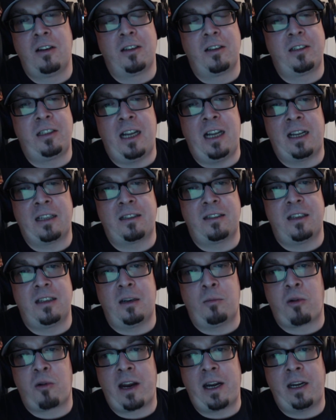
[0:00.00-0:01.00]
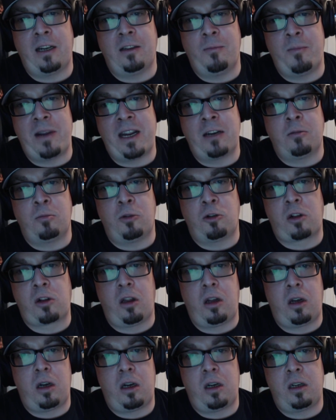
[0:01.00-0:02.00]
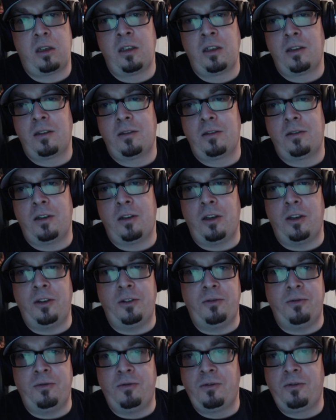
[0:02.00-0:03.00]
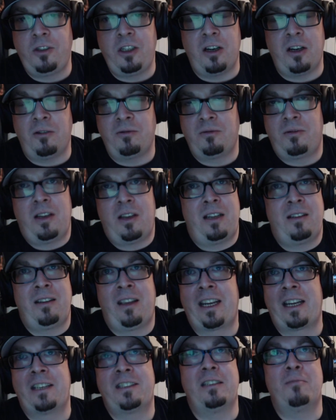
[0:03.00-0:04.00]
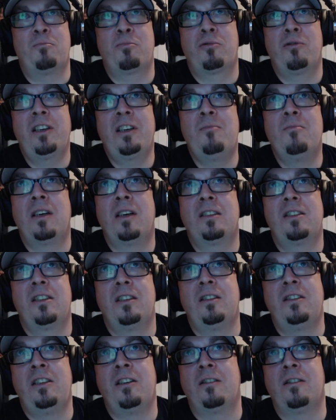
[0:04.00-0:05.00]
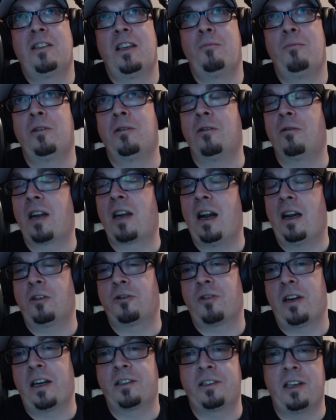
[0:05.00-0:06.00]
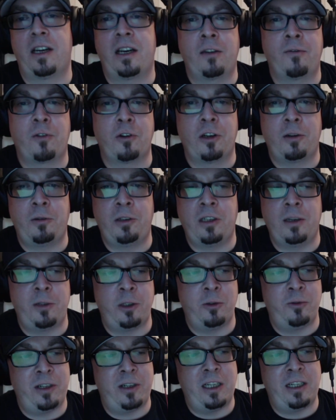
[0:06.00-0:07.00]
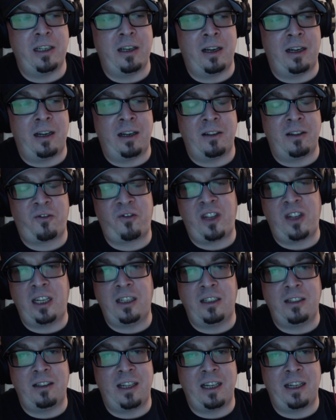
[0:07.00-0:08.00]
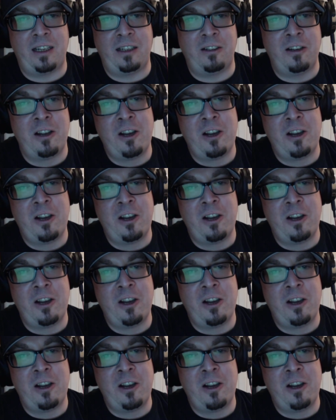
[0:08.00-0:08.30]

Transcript: got Bryan in the mandible claw, and, like I said, pretty much your typical contract signing for WWE. The Fiend then,